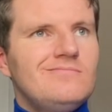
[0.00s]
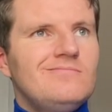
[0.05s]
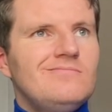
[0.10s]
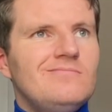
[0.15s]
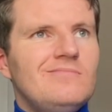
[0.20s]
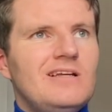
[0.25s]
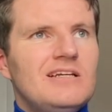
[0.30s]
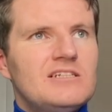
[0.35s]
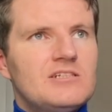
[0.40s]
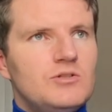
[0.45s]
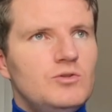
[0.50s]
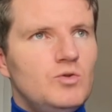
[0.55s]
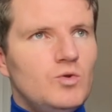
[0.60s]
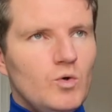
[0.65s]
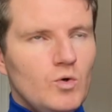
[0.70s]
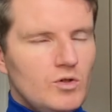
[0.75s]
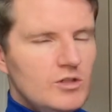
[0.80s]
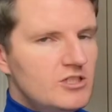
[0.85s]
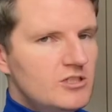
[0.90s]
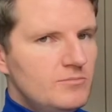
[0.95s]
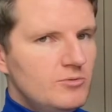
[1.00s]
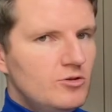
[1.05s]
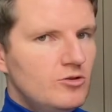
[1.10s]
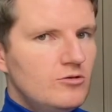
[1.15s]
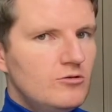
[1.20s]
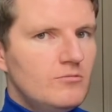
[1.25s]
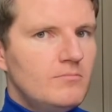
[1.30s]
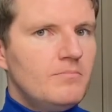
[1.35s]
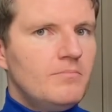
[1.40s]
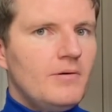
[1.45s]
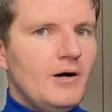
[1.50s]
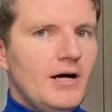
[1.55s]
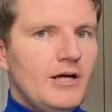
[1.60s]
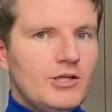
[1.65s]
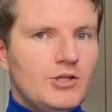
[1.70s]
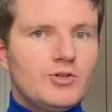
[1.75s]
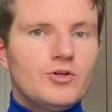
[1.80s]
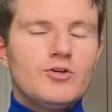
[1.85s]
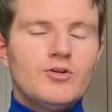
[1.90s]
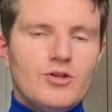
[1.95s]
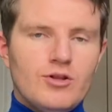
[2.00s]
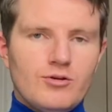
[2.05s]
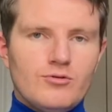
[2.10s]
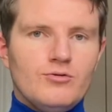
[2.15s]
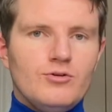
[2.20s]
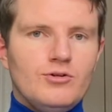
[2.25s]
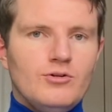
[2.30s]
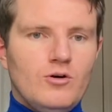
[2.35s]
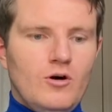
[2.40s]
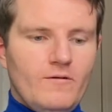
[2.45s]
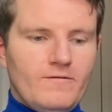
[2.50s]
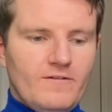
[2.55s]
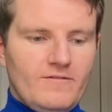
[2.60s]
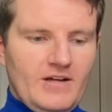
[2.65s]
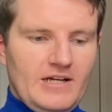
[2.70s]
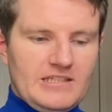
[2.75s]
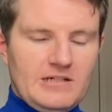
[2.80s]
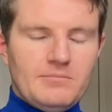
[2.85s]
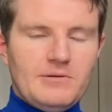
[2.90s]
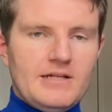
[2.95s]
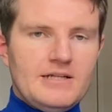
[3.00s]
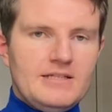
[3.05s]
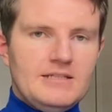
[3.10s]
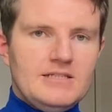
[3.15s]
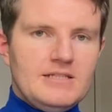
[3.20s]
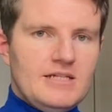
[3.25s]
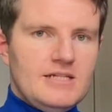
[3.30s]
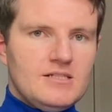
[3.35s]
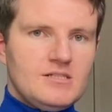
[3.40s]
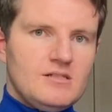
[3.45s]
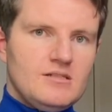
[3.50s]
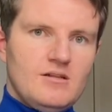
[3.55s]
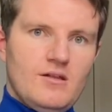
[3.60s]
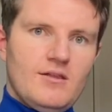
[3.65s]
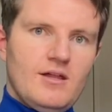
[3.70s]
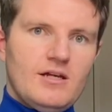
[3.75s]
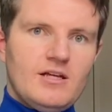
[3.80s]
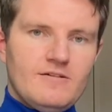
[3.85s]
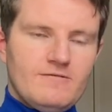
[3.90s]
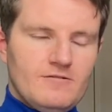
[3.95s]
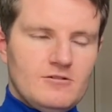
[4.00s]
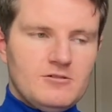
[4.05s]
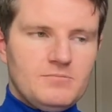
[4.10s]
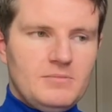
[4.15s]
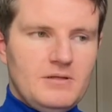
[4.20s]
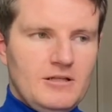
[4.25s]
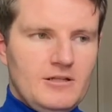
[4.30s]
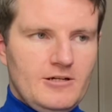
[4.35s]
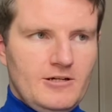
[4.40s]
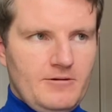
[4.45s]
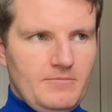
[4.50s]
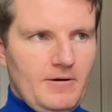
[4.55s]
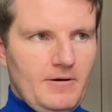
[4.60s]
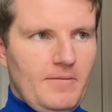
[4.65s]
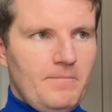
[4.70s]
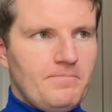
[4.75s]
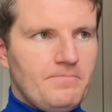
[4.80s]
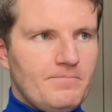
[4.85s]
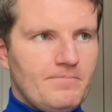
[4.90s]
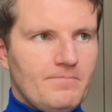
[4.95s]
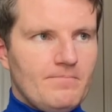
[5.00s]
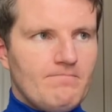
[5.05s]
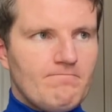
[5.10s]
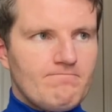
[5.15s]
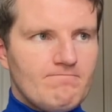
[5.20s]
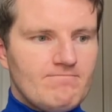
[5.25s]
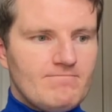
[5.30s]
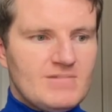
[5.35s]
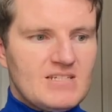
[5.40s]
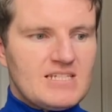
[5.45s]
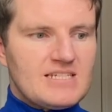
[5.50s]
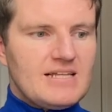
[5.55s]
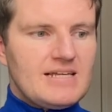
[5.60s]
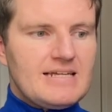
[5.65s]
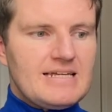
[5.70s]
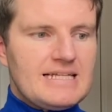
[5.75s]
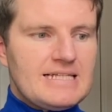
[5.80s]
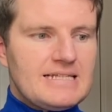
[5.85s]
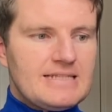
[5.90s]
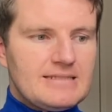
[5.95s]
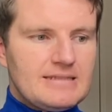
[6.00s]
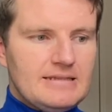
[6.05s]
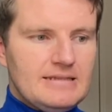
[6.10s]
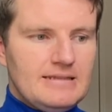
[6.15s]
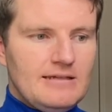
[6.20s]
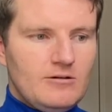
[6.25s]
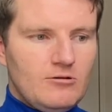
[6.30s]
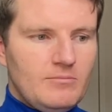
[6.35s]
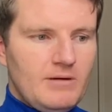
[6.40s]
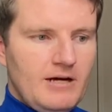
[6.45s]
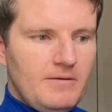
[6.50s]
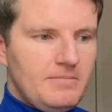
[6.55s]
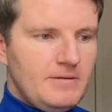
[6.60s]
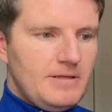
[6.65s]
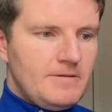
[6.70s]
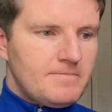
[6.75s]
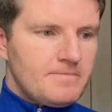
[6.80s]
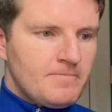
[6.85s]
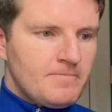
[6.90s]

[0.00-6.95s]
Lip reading: It's noticeable, but it could throw you off if you had a blind tasting to think if there's peat there, but slight little bit of peat.